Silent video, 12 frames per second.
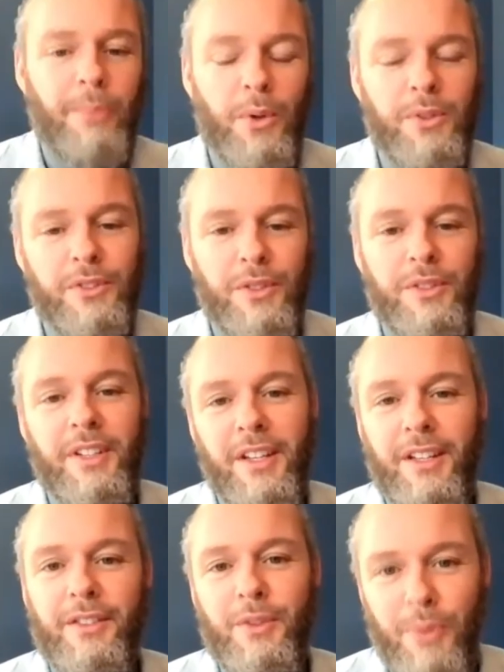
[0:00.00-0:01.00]
opposed to
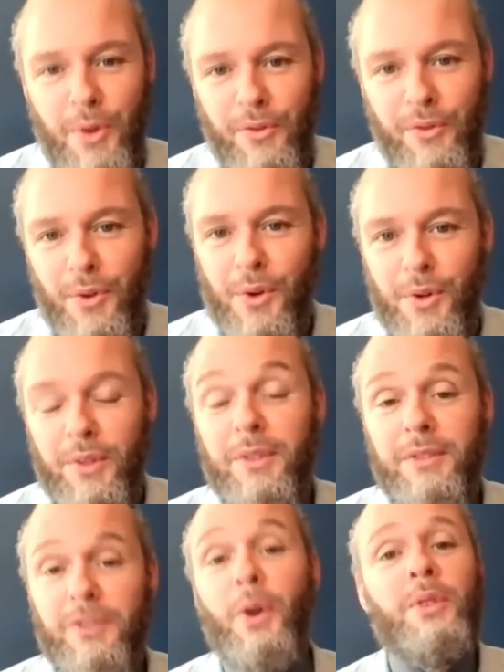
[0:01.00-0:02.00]
the
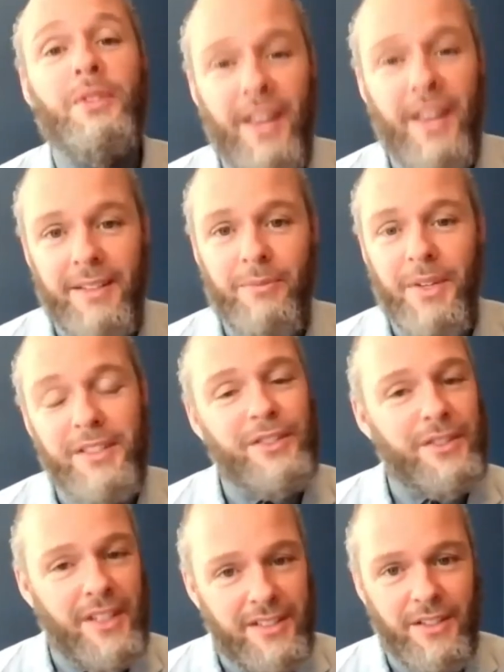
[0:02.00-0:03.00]
bufo toad venom,
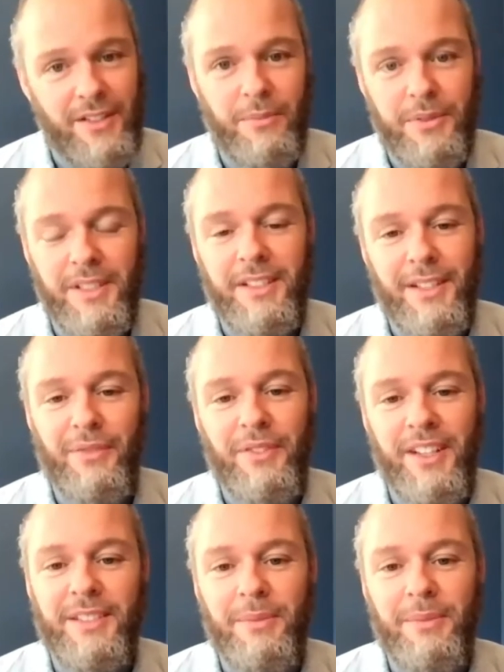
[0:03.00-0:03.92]
which is a completely different